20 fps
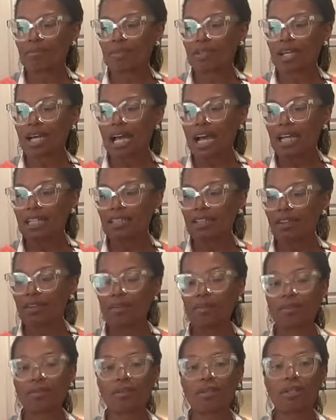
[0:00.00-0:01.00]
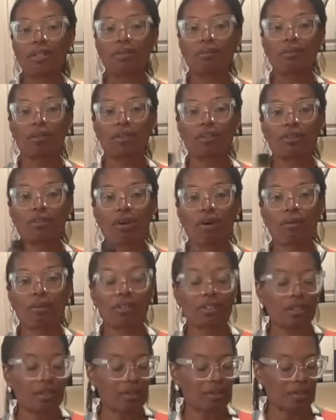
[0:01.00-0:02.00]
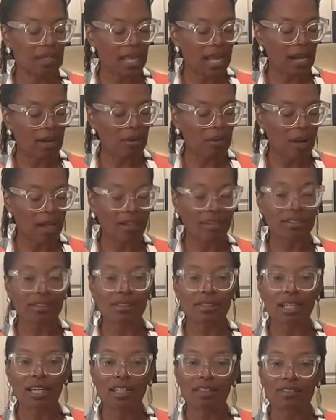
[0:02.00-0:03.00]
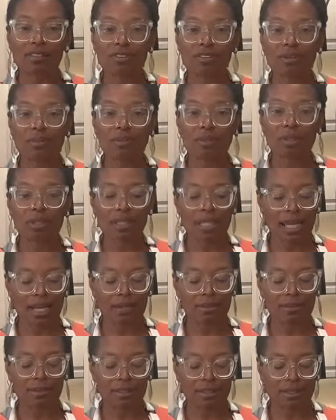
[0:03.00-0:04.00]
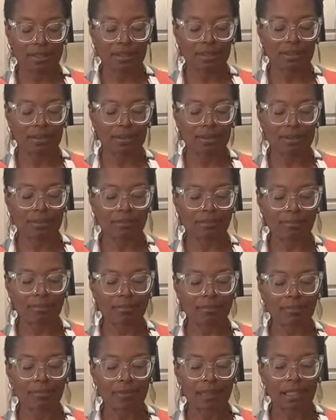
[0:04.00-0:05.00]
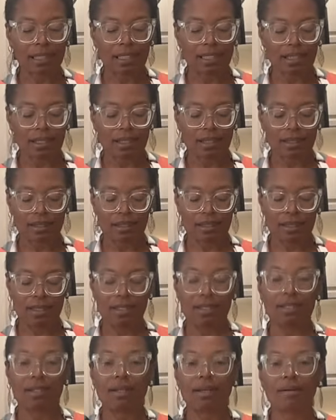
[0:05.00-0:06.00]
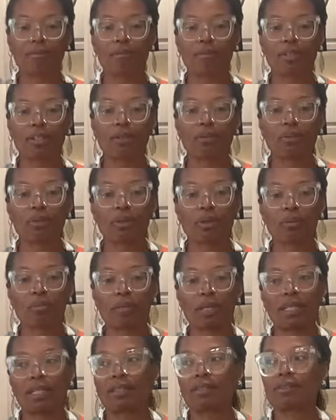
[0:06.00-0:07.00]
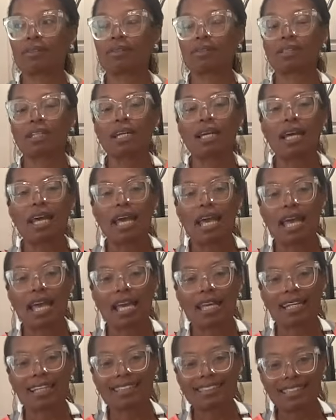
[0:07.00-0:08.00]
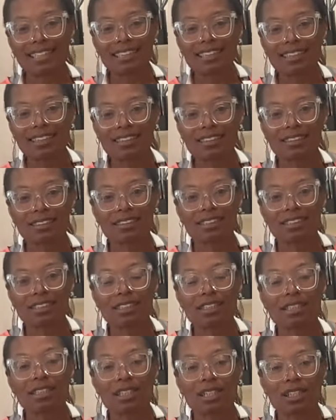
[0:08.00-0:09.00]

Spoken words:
Another ingredient I'm going to throw in here now while it's kind of simmering down is the liquid aminos. And I said this dish is a